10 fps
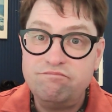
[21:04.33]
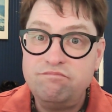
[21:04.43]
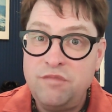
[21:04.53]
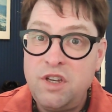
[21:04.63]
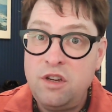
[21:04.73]

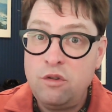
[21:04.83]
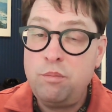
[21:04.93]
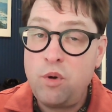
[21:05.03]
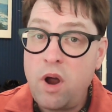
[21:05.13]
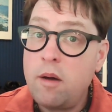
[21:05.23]
You
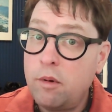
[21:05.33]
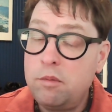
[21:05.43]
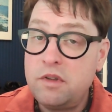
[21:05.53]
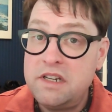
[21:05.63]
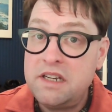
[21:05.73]

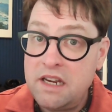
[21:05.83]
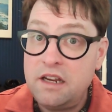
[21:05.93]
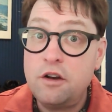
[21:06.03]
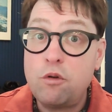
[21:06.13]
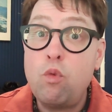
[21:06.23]
probably
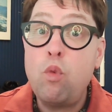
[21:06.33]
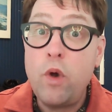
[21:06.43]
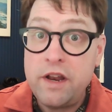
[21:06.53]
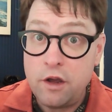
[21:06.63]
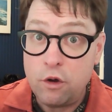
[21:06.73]
need a
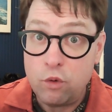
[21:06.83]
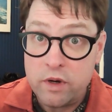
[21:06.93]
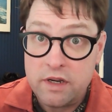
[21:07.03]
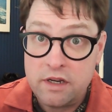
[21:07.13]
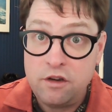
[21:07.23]

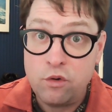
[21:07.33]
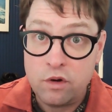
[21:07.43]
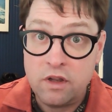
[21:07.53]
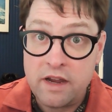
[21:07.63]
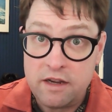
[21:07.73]
widow in
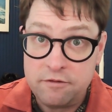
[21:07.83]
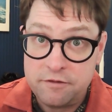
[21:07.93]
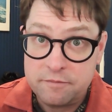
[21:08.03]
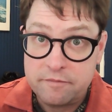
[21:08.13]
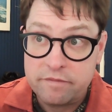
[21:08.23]
your
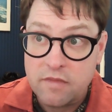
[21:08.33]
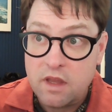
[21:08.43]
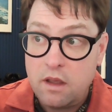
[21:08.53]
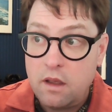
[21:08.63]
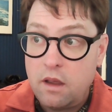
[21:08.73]
life.
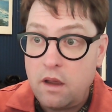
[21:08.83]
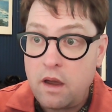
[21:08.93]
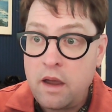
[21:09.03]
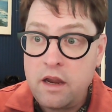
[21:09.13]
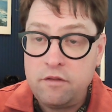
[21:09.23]

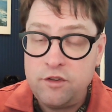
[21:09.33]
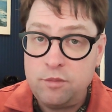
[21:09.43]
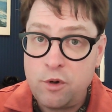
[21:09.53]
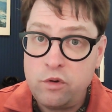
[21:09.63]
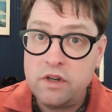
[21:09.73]
I have
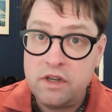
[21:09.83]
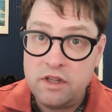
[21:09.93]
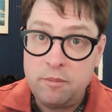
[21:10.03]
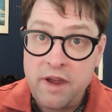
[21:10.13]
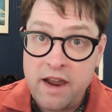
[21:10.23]
spoken
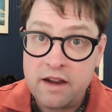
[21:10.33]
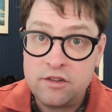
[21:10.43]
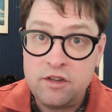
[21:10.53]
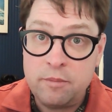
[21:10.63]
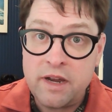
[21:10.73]
in the
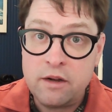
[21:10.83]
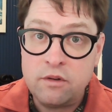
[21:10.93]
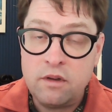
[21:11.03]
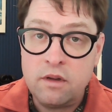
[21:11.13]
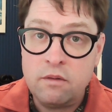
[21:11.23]
past
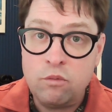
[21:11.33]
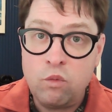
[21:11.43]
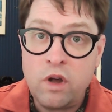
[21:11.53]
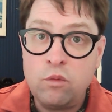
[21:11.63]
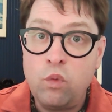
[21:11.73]
about
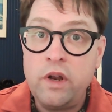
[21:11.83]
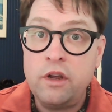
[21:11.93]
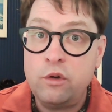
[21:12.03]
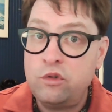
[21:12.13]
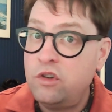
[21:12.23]
what
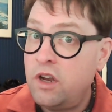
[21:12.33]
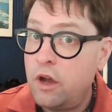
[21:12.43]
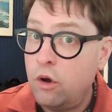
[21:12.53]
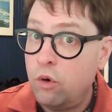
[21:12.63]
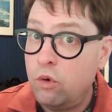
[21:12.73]
widows
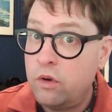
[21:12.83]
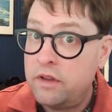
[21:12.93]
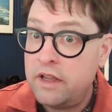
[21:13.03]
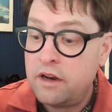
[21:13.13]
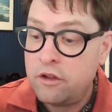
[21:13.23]
know
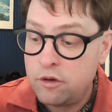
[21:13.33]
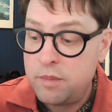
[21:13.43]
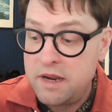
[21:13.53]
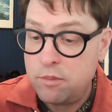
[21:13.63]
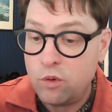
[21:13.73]
that other
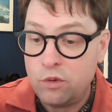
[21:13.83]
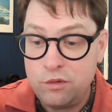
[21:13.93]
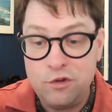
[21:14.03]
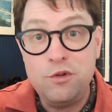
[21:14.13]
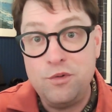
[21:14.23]

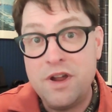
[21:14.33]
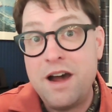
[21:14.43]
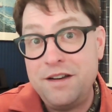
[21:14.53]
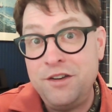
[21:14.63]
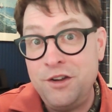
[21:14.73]
people do
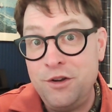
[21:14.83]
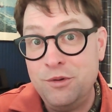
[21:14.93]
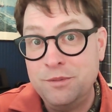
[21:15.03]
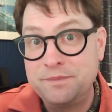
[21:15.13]
not know.